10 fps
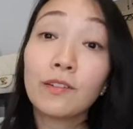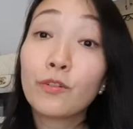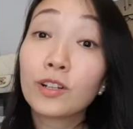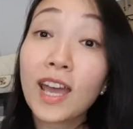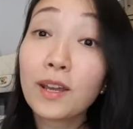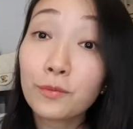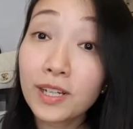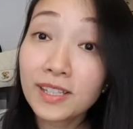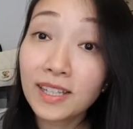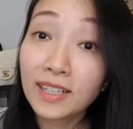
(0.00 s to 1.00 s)
And for that
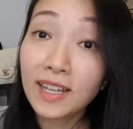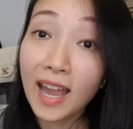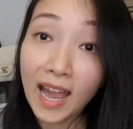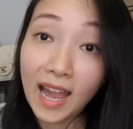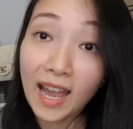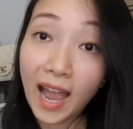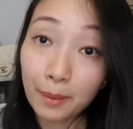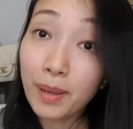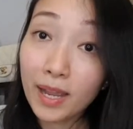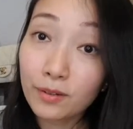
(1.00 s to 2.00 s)
reason,
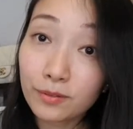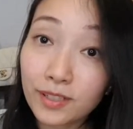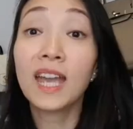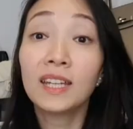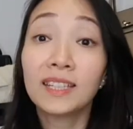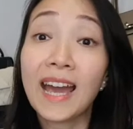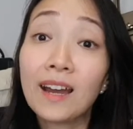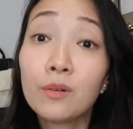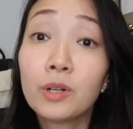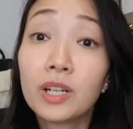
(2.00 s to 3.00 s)
I'm out.
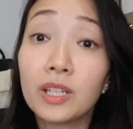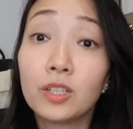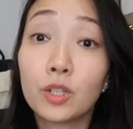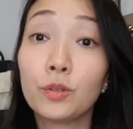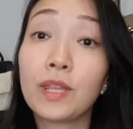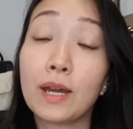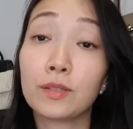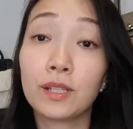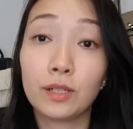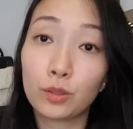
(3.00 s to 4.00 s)
Now we're in
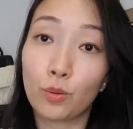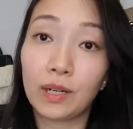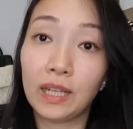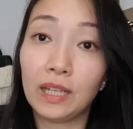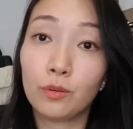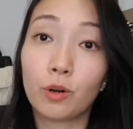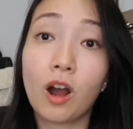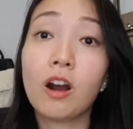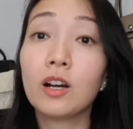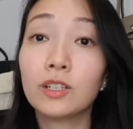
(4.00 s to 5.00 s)
2020.
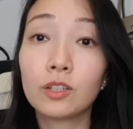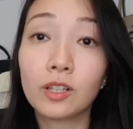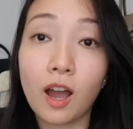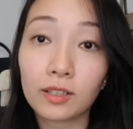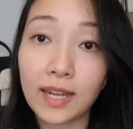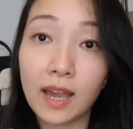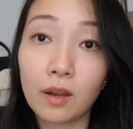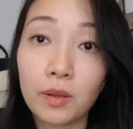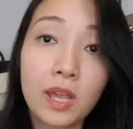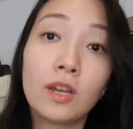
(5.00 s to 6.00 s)
We're all under
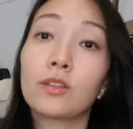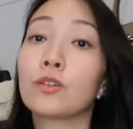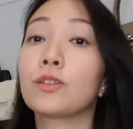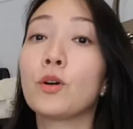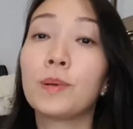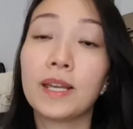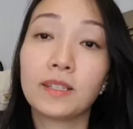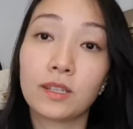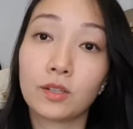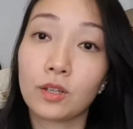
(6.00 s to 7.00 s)
lockdown. There's no
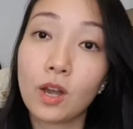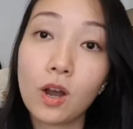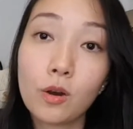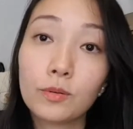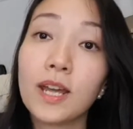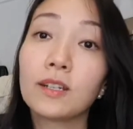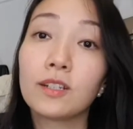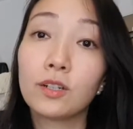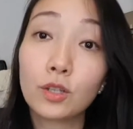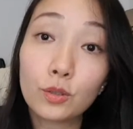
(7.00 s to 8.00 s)
places to go,
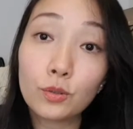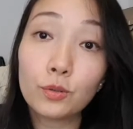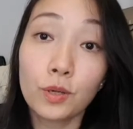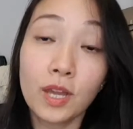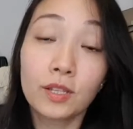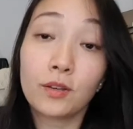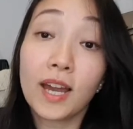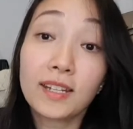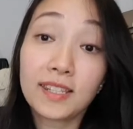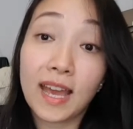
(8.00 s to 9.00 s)
nothing to do. So
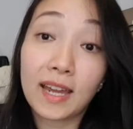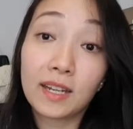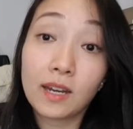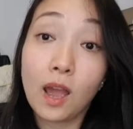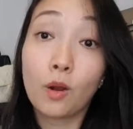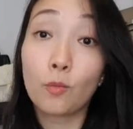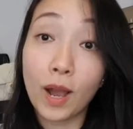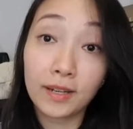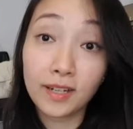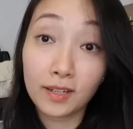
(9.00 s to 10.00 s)
I decided,
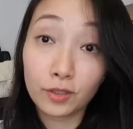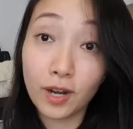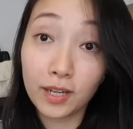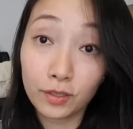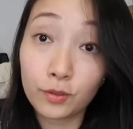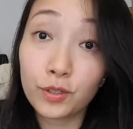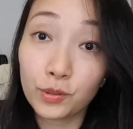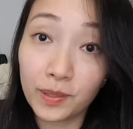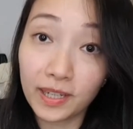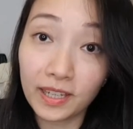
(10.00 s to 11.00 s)
why not try
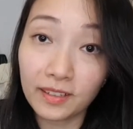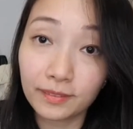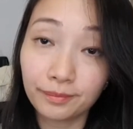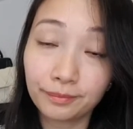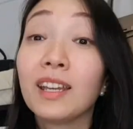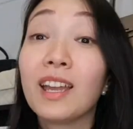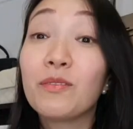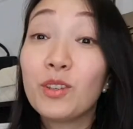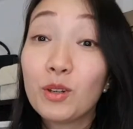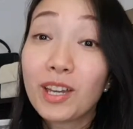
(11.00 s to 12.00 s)
YouTube again?
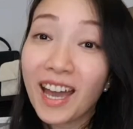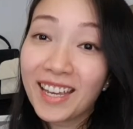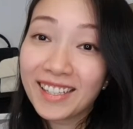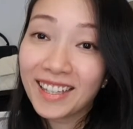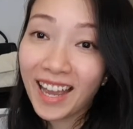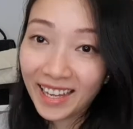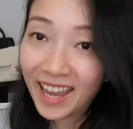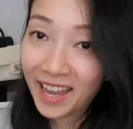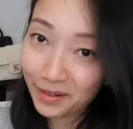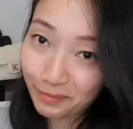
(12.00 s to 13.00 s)
If you guys
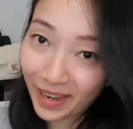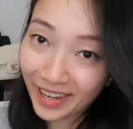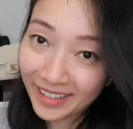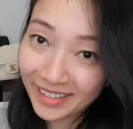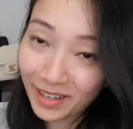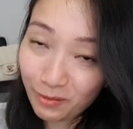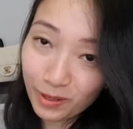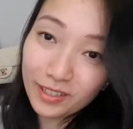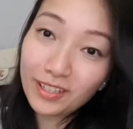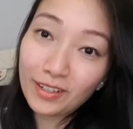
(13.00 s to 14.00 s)
like handbags
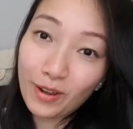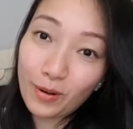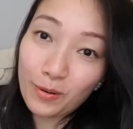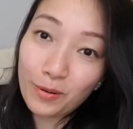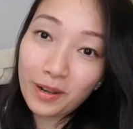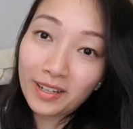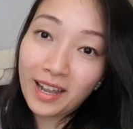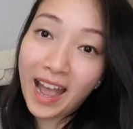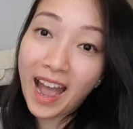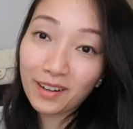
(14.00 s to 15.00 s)
and want to know
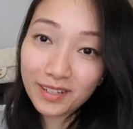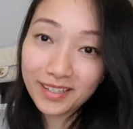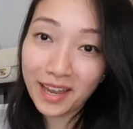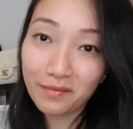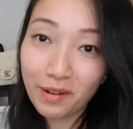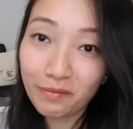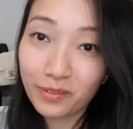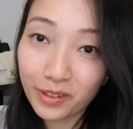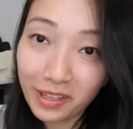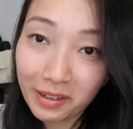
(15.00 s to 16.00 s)
how to save
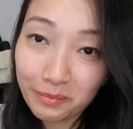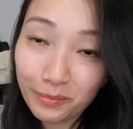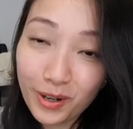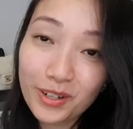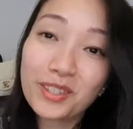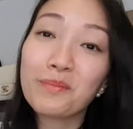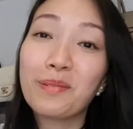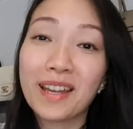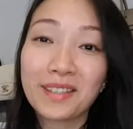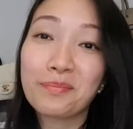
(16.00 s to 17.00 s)
up for them, where's the
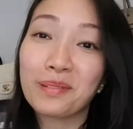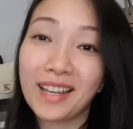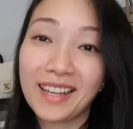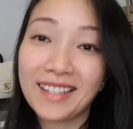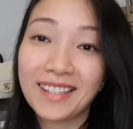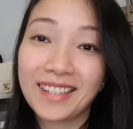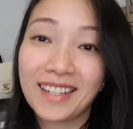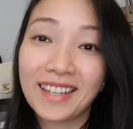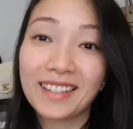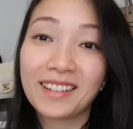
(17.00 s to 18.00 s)
best place
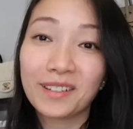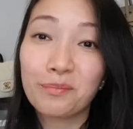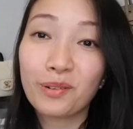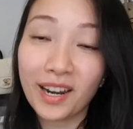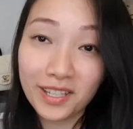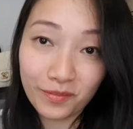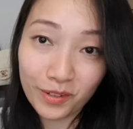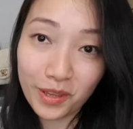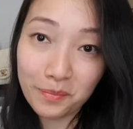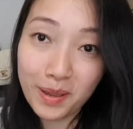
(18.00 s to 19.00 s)
to get a good price
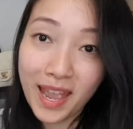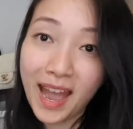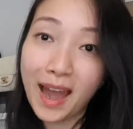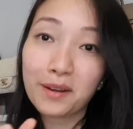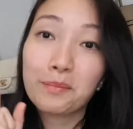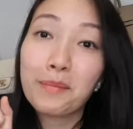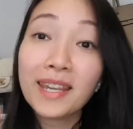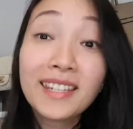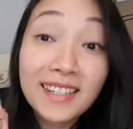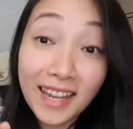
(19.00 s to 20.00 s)
for them, how to
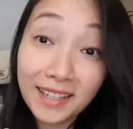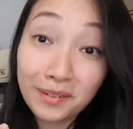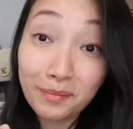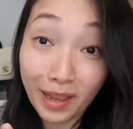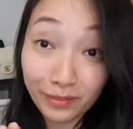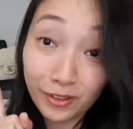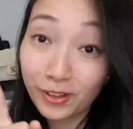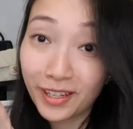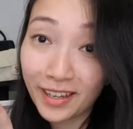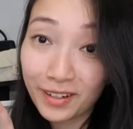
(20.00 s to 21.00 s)
maintain them after
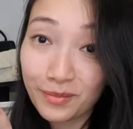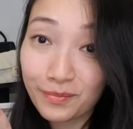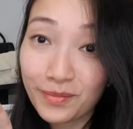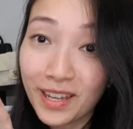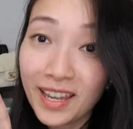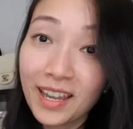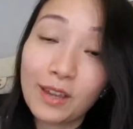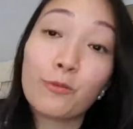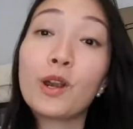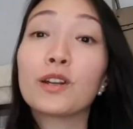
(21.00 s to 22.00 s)
you get them,
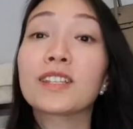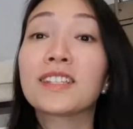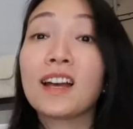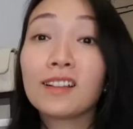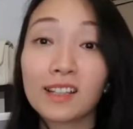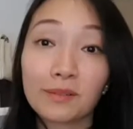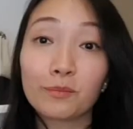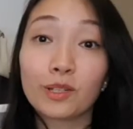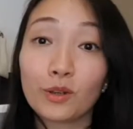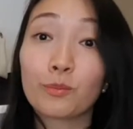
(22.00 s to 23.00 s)
and where to sell
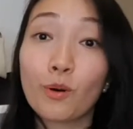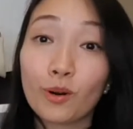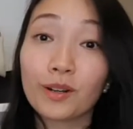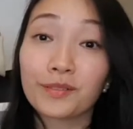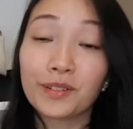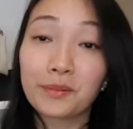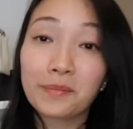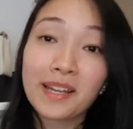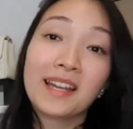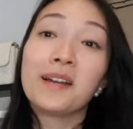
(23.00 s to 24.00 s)
them when you're bored of
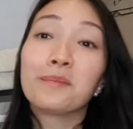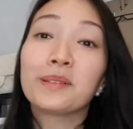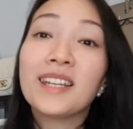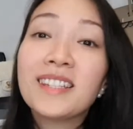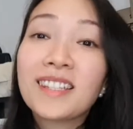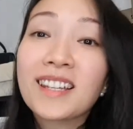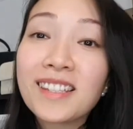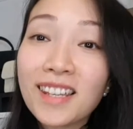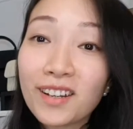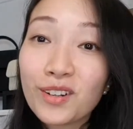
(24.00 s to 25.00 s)
them, please
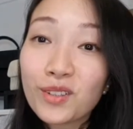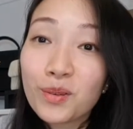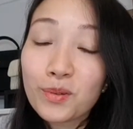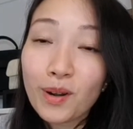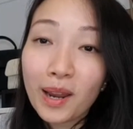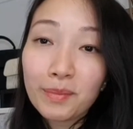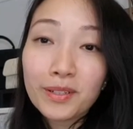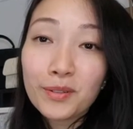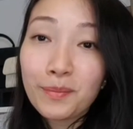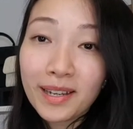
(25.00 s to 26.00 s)
consider
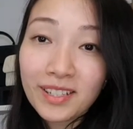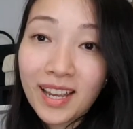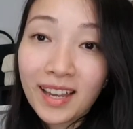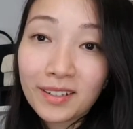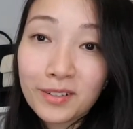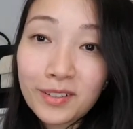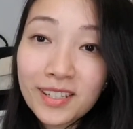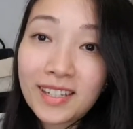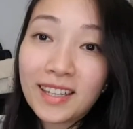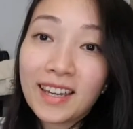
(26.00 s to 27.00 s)
subscribing to my
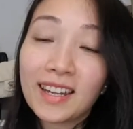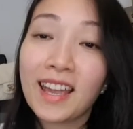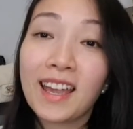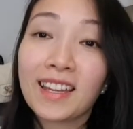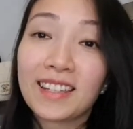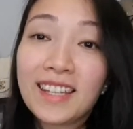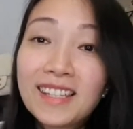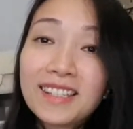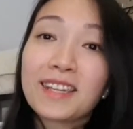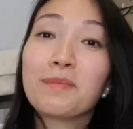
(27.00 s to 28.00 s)
channels to get
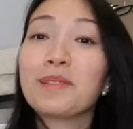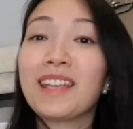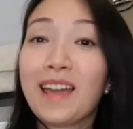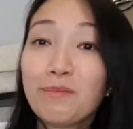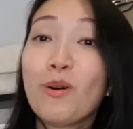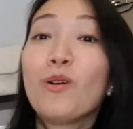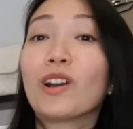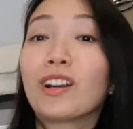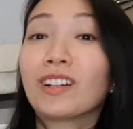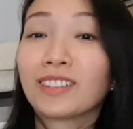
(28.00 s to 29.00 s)
these tips and
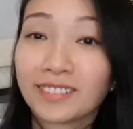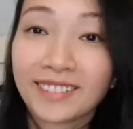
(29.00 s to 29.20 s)
more.